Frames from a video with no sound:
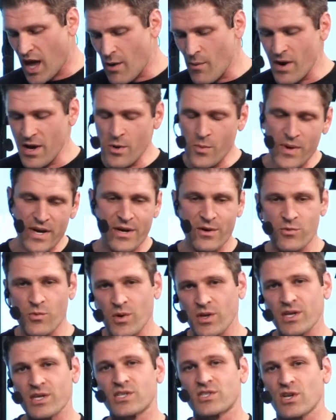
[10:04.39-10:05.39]
way we can
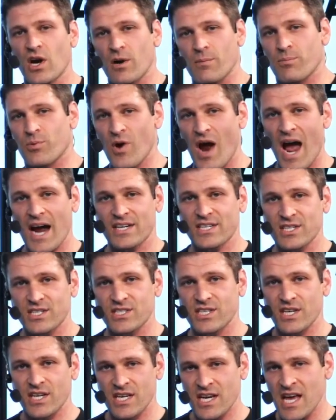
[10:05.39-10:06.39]
really start
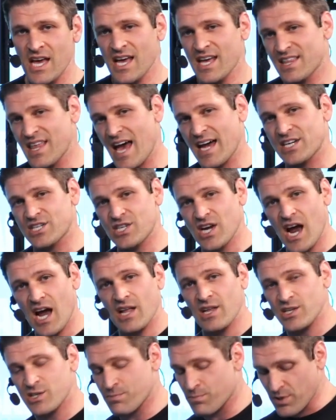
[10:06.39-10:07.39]
practicing that
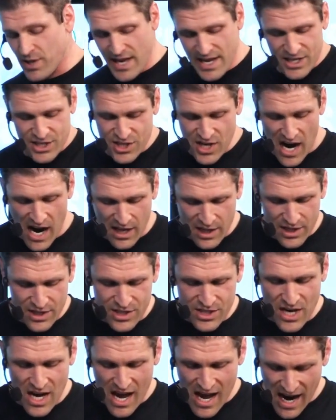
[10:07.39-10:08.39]
challenge. Plank
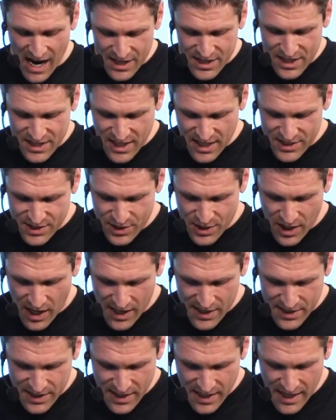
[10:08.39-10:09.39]
challenge, I think that's a good
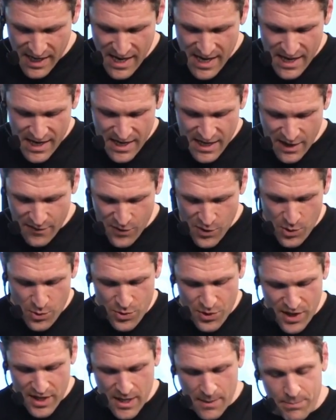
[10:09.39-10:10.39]
idea. If you
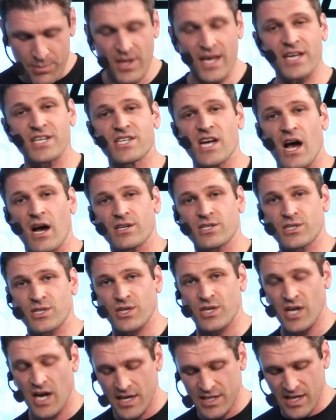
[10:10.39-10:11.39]
think a plank challenge is a
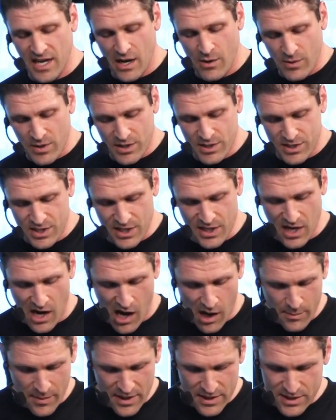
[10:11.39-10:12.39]
good idea, I want to see
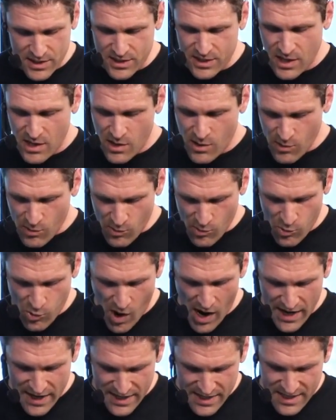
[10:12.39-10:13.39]
comments
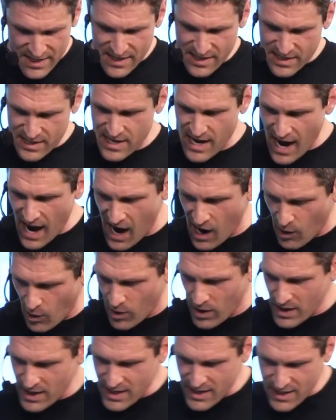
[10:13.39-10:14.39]
right
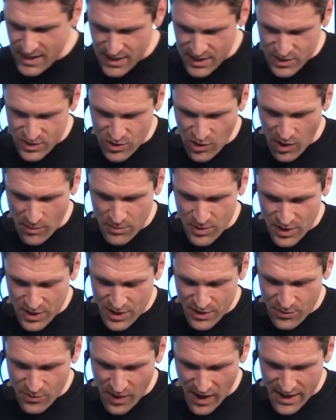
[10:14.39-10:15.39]
now. So I'm
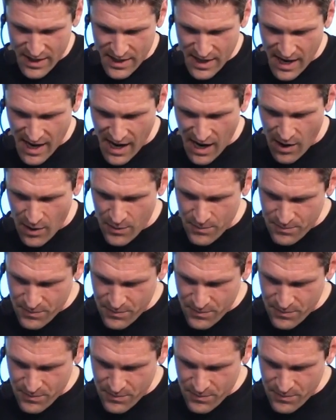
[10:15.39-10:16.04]
looking right now.